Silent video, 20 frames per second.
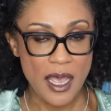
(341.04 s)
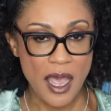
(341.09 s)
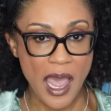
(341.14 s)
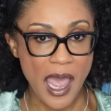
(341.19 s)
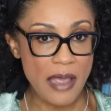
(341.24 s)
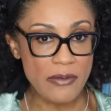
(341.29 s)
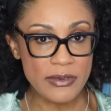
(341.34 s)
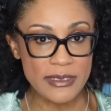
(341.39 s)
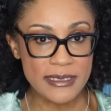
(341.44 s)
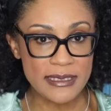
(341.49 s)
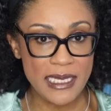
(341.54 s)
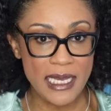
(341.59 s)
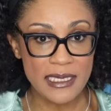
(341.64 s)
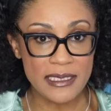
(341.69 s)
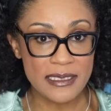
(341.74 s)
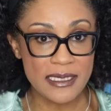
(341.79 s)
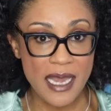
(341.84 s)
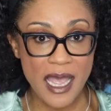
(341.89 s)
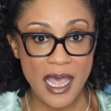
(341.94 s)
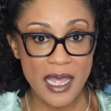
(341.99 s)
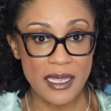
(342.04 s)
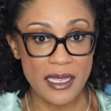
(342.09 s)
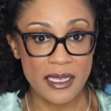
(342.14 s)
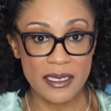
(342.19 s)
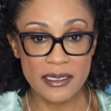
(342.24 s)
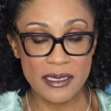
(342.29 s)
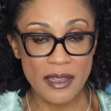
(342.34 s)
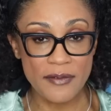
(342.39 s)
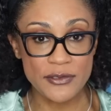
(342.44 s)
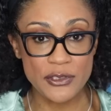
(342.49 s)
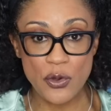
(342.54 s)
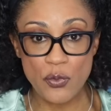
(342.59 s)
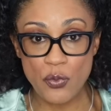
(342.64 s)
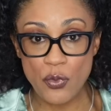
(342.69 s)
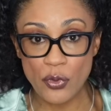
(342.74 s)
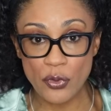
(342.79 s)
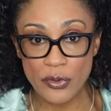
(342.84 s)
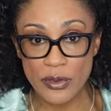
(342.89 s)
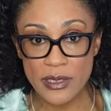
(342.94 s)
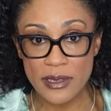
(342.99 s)
I would say not enough to
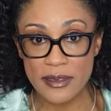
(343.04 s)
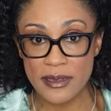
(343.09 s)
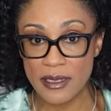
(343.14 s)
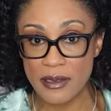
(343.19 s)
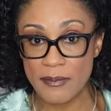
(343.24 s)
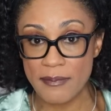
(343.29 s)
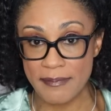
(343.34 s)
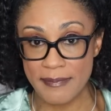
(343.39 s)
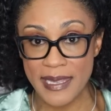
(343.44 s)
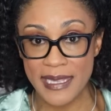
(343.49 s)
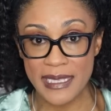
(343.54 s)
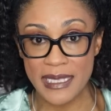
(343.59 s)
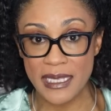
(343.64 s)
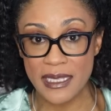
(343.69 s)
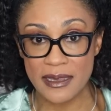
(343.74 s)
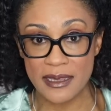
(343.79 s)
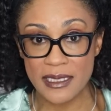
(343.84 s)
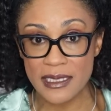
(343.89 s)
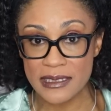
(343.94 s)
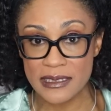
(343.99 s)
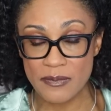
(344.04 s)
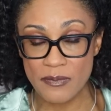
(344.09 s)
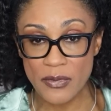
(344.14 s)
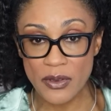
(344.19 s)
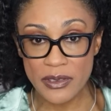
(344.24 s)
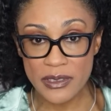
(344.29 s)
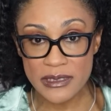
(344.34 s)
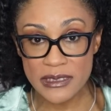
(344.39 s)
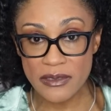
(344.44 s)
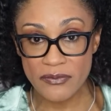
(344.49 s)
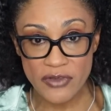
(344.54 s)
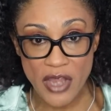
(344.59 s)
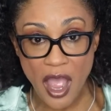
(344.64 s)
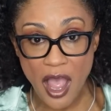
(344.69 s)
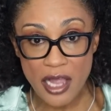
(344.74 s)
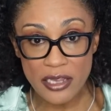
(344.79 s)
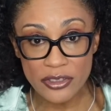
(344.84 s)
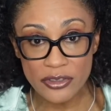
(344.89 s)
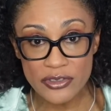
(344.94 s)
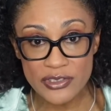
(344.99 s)
warrant them making these millions of
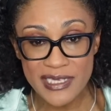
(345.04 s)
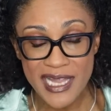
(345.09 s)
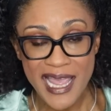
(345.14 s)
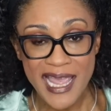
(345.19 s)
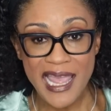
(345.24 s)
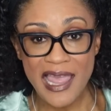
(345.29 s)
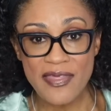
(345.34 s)
dollars.